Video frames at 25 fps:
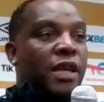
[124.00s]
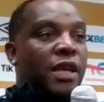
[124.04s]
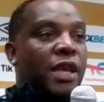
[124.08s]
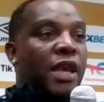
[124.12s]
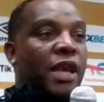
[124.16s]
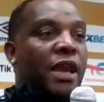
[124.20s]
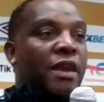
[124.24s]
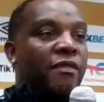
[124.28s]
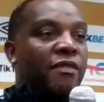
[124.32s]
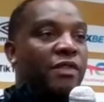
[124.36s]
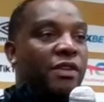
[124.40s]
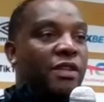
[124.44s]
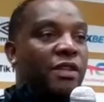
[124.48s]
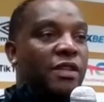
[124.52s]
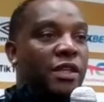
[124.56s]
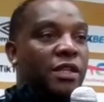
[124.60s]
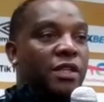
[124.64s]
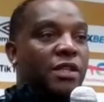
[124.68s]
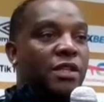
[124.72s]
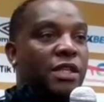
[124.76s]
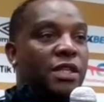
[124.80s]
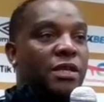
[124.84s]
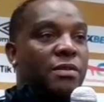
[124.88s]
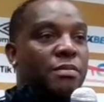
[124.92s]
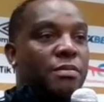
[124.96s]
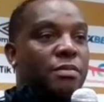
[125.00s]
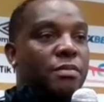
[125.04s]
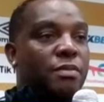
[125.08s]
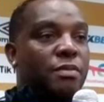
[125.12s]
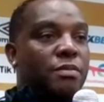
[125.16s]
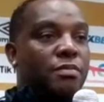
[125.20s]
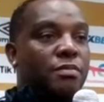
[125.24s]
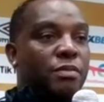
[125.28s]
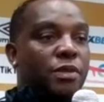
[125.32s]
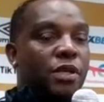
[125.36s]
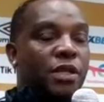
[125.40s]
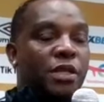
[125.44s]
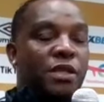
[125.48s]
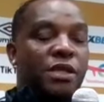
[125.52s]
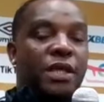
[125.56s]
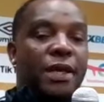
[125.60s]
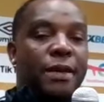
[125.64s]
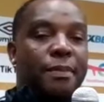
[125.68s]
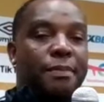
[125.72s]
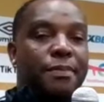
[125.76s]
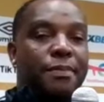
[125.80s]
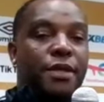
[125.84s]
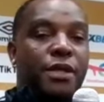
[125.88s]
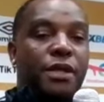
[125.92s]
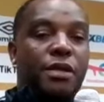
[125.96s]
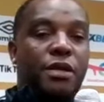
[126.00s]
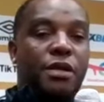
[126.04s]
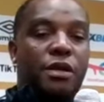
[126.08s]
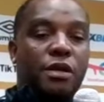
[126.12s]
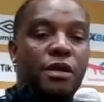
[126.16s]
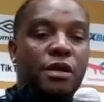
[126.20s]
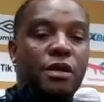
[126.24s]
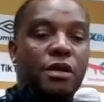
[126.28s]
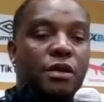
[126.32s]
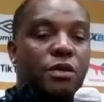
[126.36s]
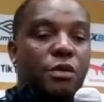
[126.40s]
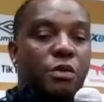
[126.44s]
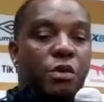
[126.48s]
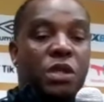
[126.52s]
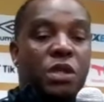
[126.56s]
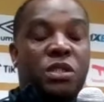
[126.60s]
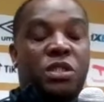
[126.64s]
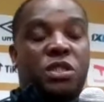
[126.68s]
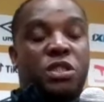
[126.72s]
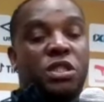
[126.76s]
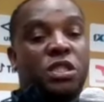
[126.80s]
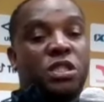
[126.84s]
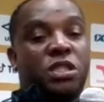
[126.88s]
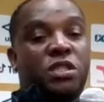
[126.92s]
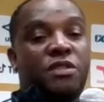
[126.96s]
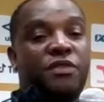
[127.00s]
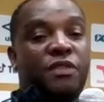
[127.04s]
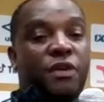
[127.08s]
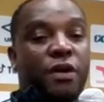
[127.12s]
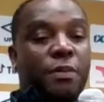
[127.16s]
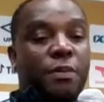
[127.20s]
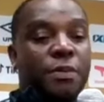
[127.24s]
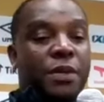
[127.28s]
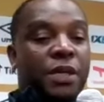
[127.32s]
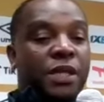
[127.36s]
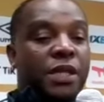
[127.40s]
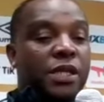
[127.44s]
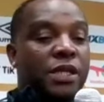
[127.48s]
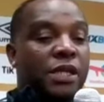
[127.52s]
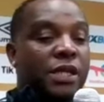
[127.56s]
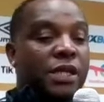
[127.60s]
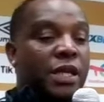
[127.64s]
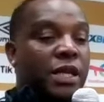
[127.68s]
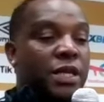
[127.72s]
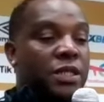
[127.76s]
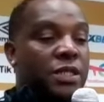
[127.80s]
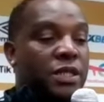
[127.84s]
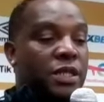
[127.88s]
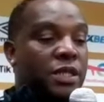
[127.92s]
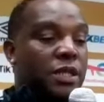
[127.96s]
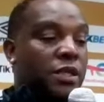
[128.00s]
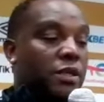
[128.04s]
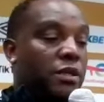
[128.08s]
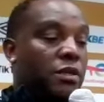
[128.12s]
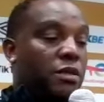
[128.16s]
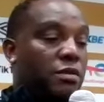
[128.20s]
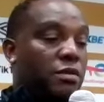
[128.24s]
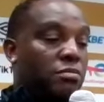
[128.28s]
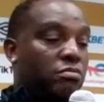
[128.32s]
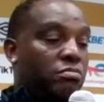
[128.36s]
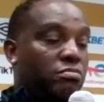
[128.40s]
that they have in the team, the depth was just far bigger than us, and